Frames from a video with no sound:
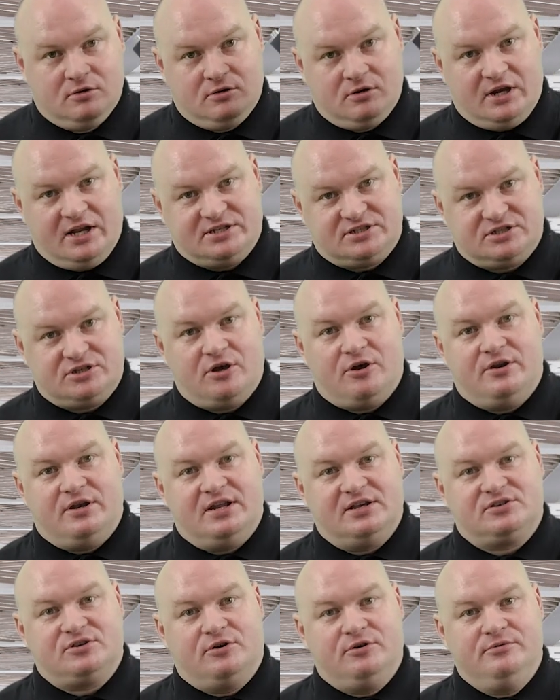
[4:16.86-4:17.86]
Let's turn
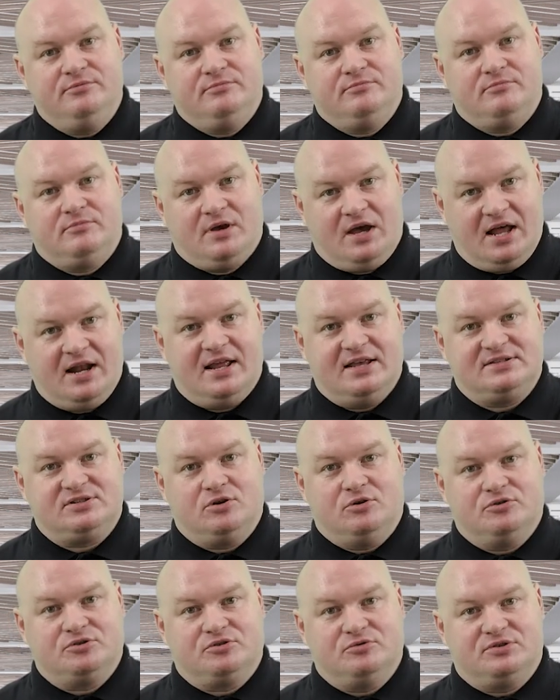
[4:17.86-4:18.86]
this on and let's
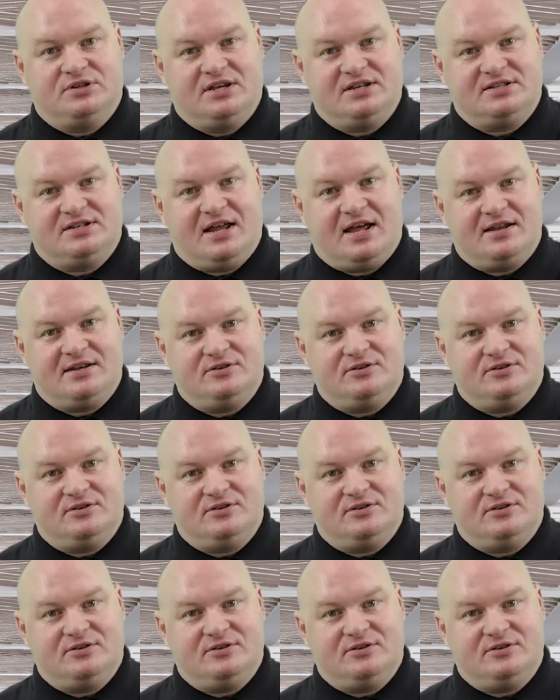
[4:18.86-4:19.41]
also test that